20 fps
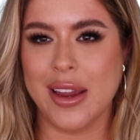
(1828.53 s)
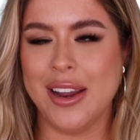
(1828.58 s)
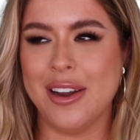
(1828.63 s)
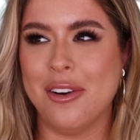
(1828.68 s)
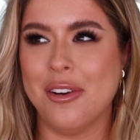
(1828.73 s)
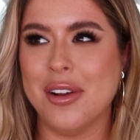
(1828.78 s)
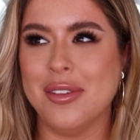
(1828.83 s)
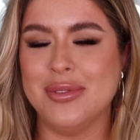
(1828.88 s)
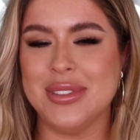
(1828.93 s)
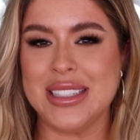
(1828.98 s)
You know
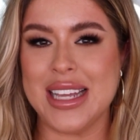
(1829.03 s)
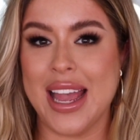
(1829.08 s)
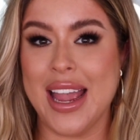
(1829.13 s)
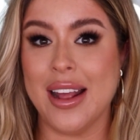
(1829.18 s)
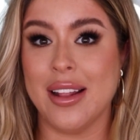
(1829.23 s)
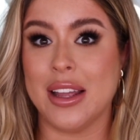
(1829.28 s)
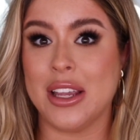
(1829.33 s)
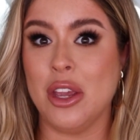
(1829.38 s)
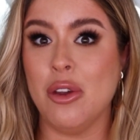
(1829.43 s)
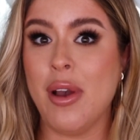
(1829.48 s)
what I'm
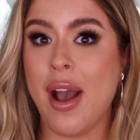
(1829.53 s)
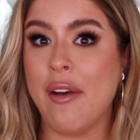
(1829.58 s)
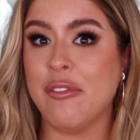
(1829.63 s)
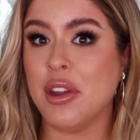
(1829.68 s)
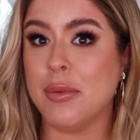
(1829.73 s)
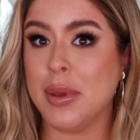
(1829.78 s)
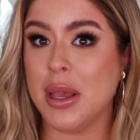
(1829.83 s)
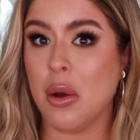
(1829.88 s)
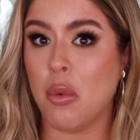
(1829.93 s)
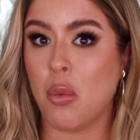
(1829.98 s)
saying? Like, you have
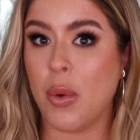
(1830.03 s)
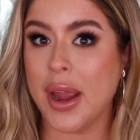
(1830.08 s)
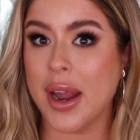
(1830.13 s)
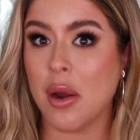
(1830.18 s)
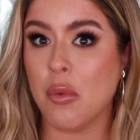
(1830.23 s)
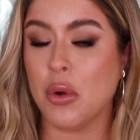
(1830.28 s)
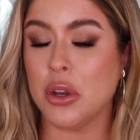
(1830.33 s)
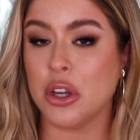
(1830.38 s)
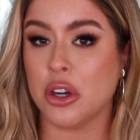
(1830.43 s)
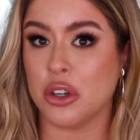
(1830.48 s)
to be
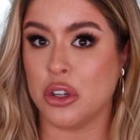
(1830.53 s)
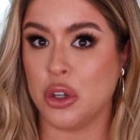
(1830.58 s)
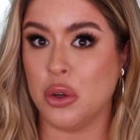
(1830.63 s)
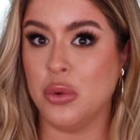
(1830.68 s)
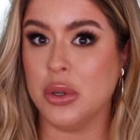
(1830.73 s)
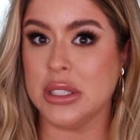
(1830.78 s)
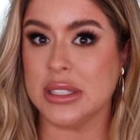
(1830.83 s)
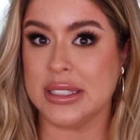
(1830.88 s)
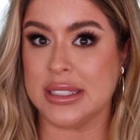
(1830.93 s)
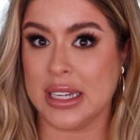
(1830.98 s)
aware when you're
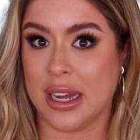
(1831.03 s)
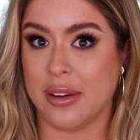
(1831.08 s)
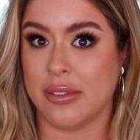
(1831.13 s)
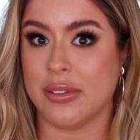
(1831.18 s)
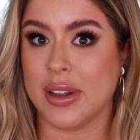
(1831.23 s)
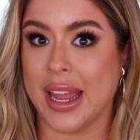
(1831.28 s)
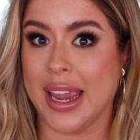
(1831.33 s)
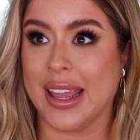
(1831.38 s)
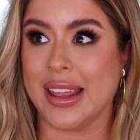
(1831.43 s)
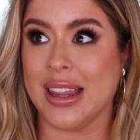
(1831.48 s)
doing
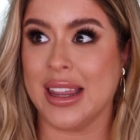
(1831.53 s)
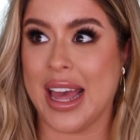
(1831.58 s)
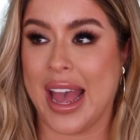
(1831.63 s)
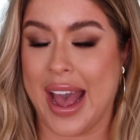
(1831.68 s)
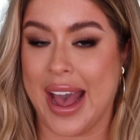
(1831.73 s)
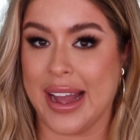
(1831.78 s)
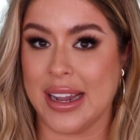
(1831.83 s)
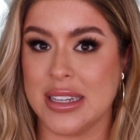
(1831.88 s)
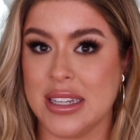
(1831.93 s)
stuff like that.